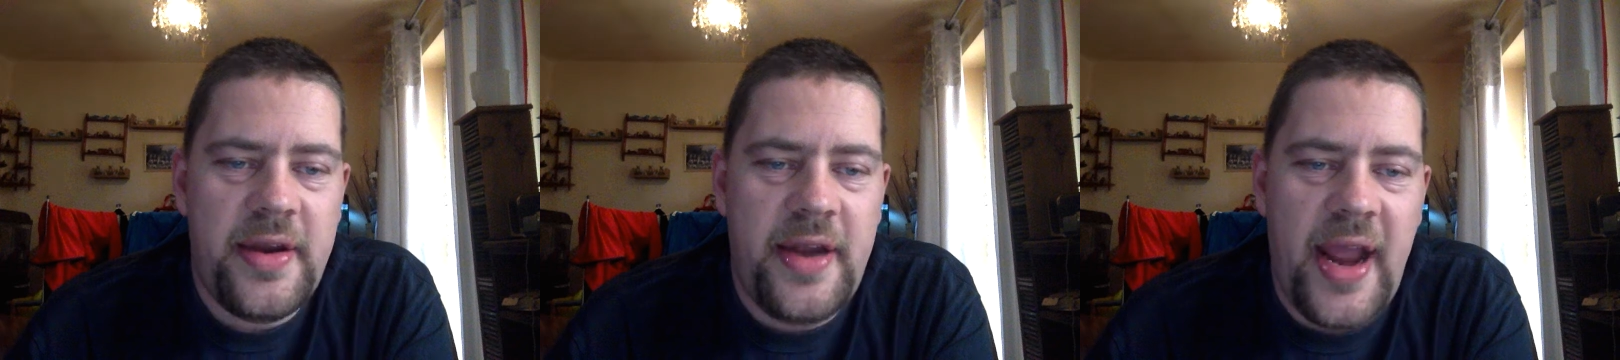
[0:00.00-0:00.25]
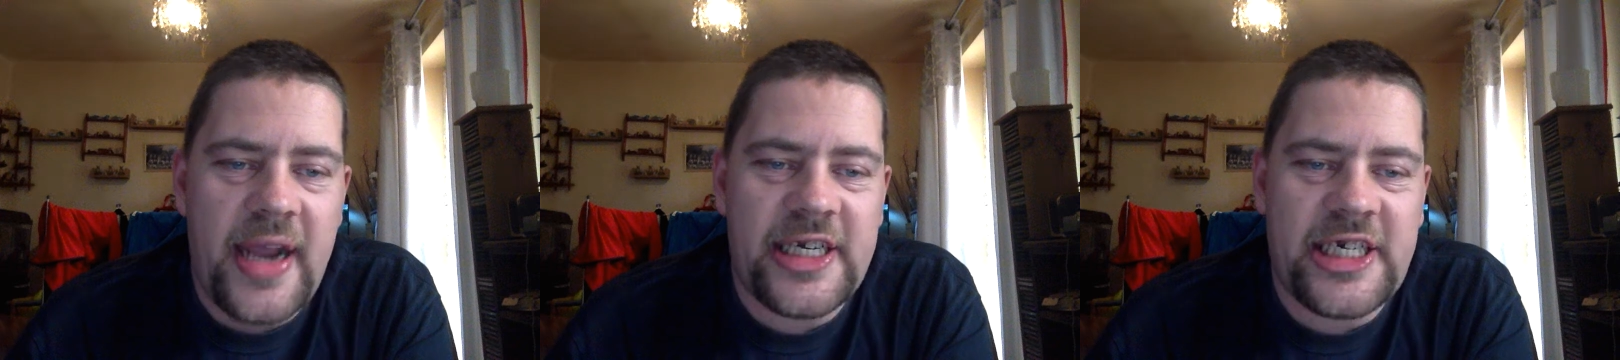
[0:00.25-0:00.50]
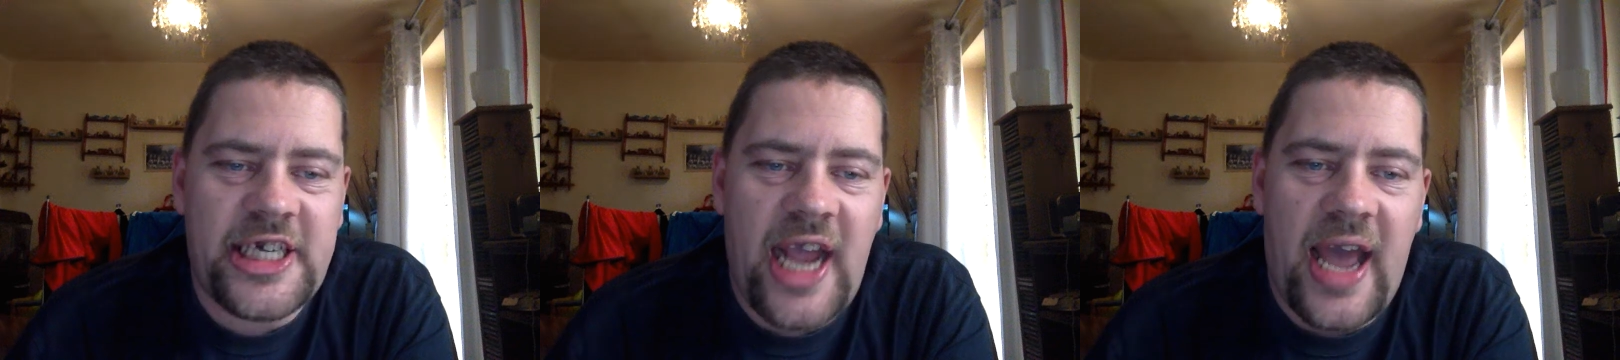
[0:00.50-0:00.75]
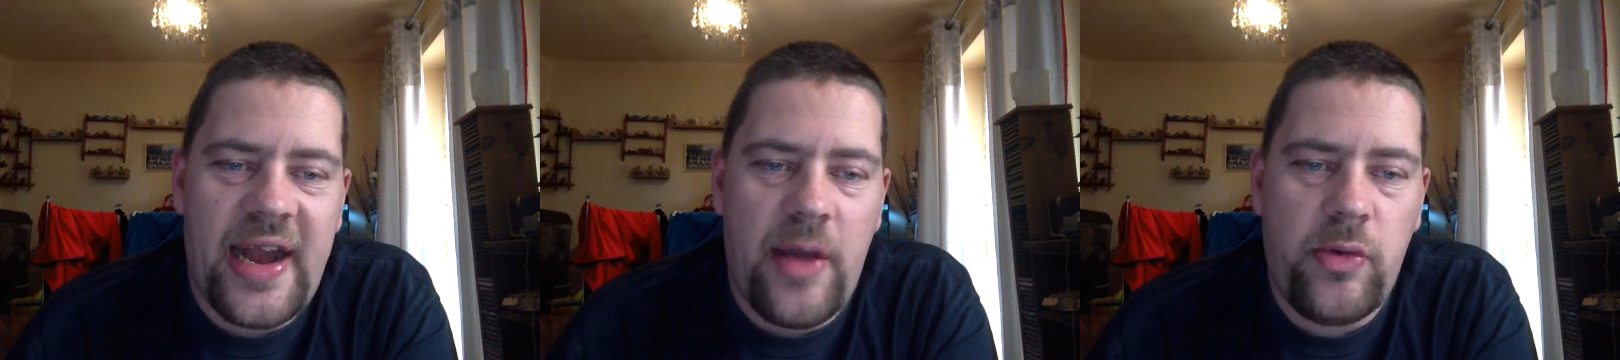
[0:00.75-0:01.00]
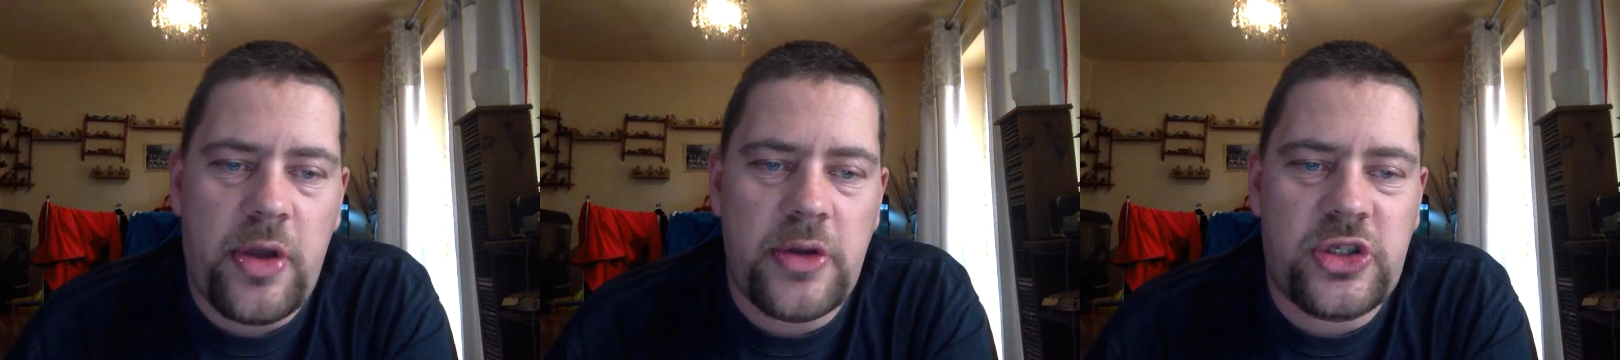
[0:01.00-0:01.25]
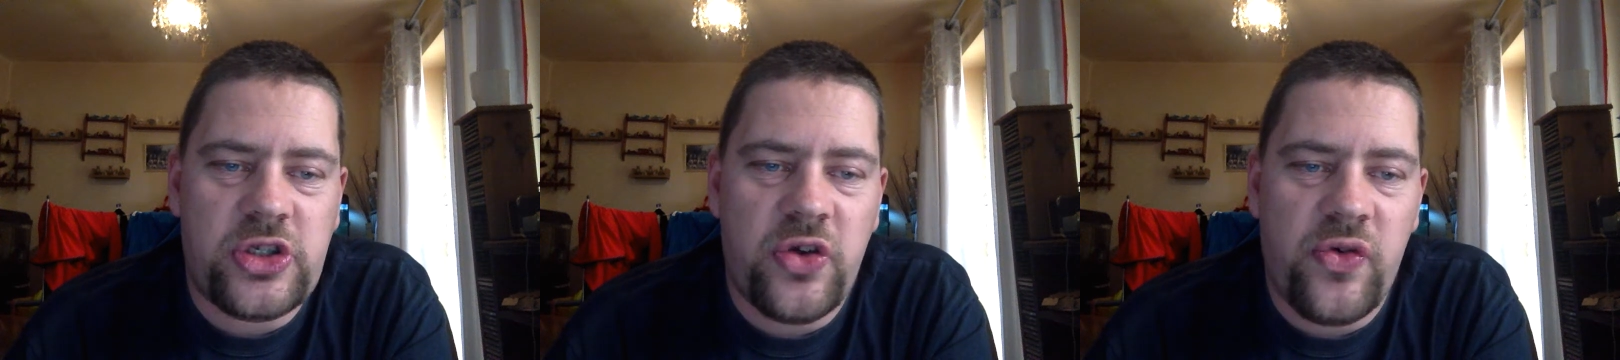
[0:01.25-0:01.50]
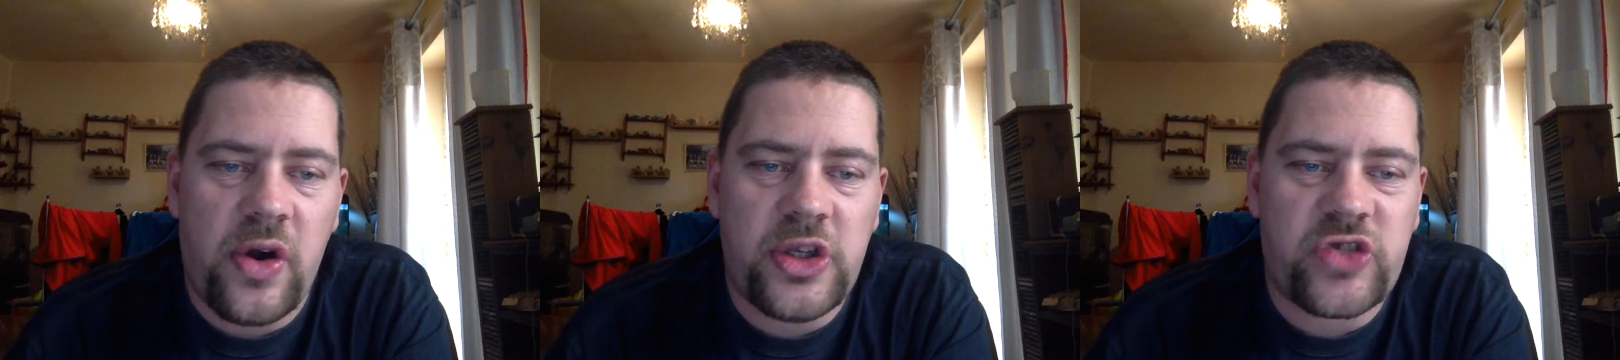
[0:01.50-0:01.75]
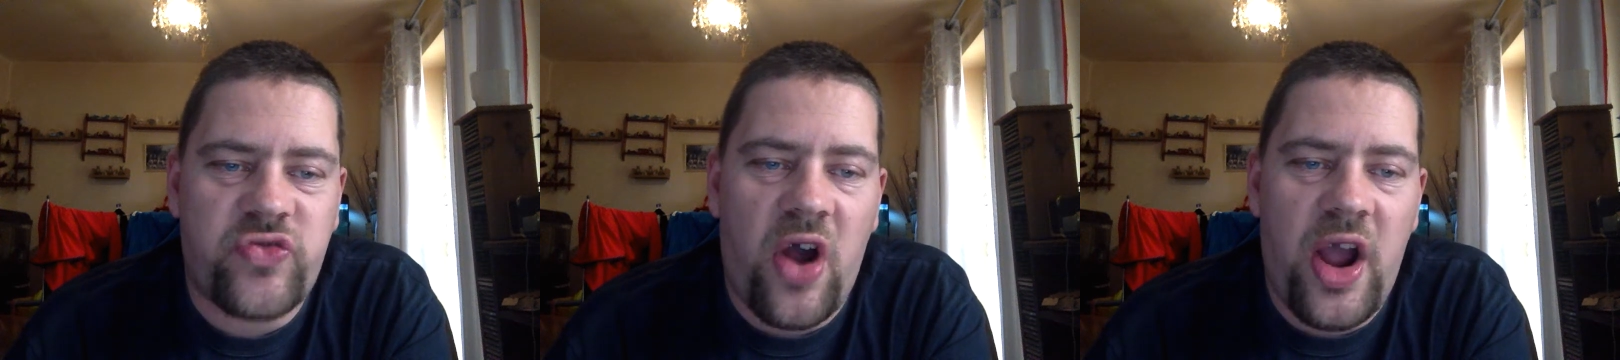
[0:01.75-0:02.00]
Next shout out goes to
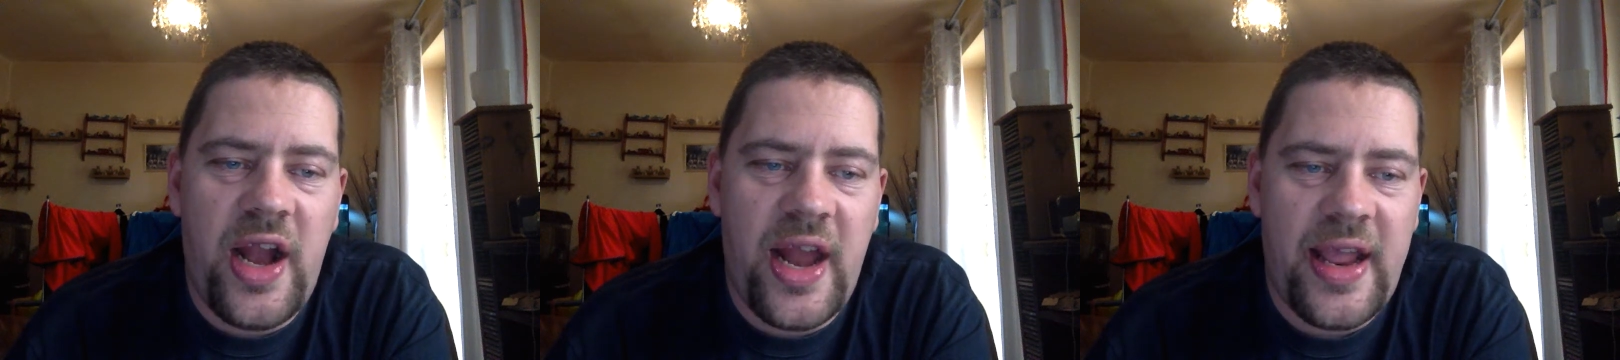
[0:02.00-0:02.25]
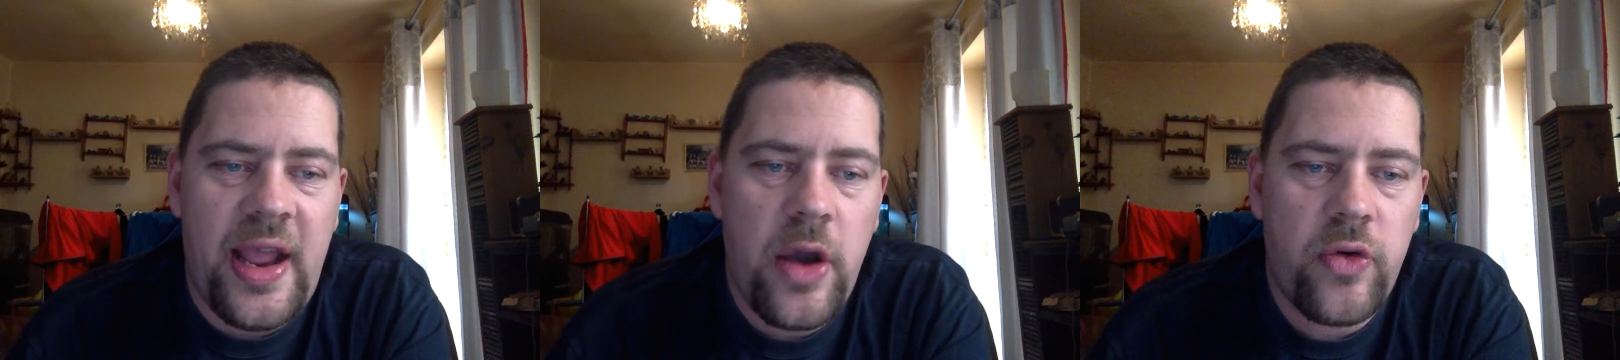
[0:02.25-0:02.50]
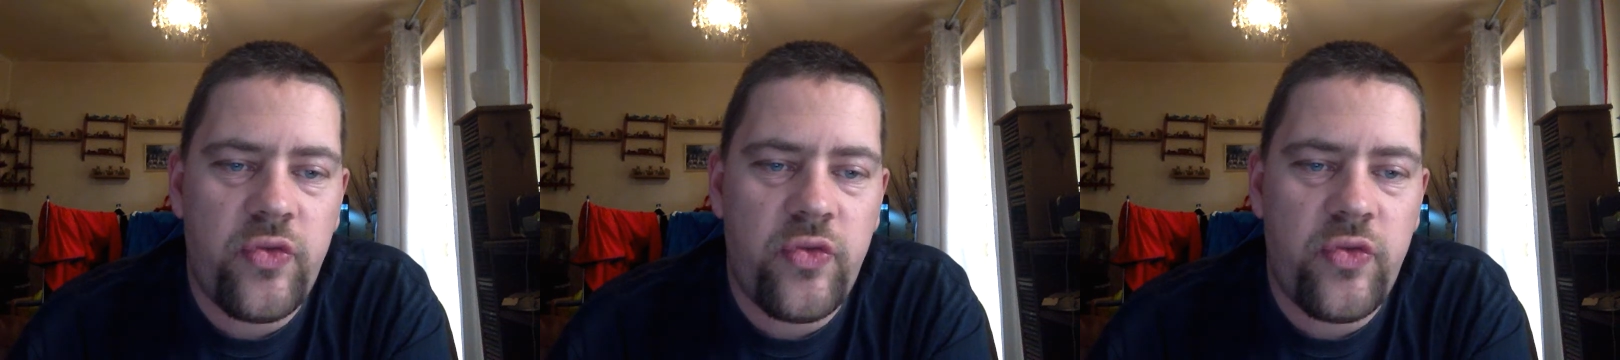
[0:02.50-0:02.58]
Ross Reilly.